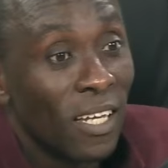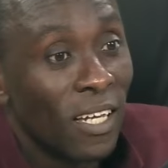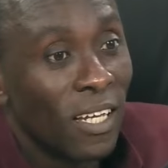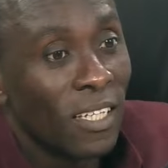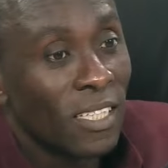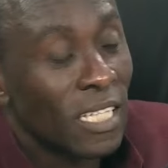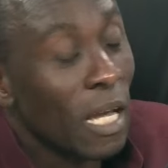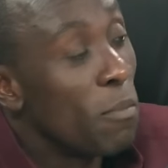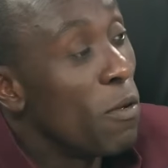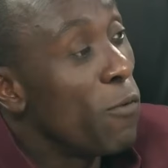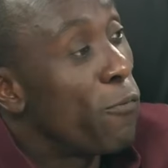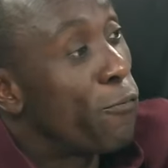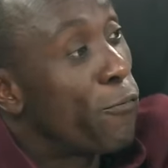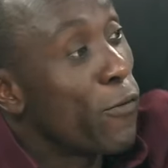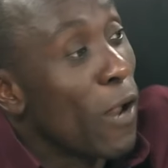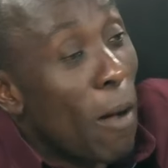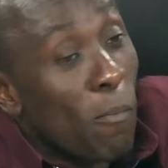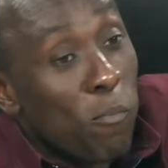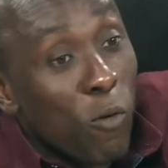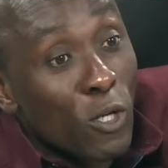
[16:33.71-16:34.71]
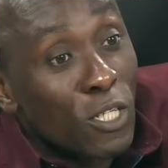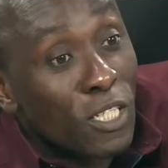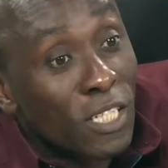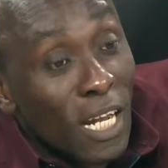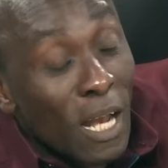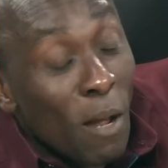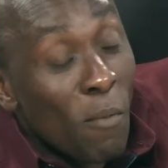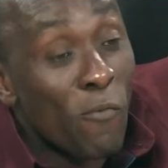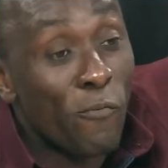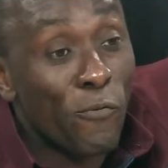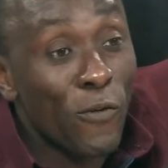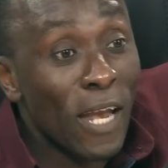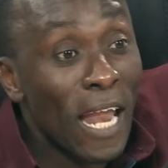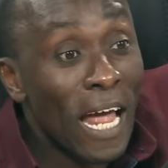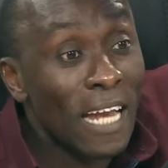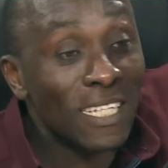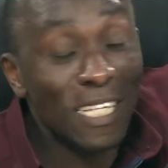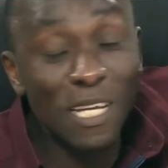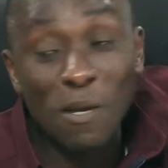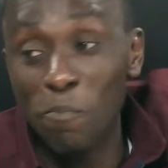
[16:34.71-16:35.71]
Say me free abroche na me free
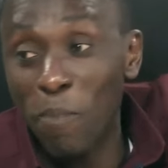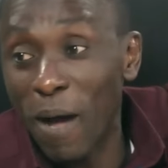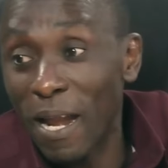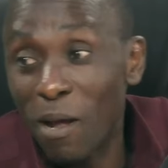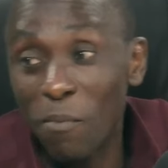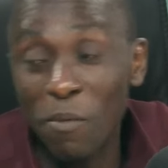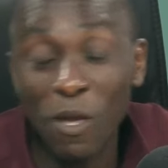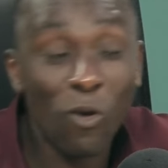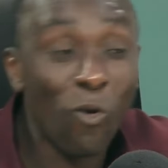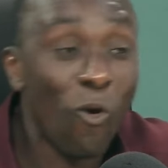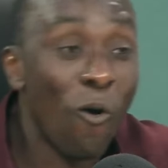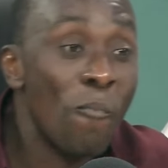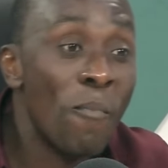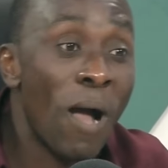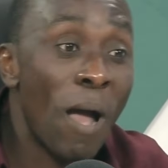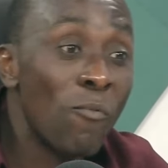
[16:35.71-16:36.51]
landing but na me come my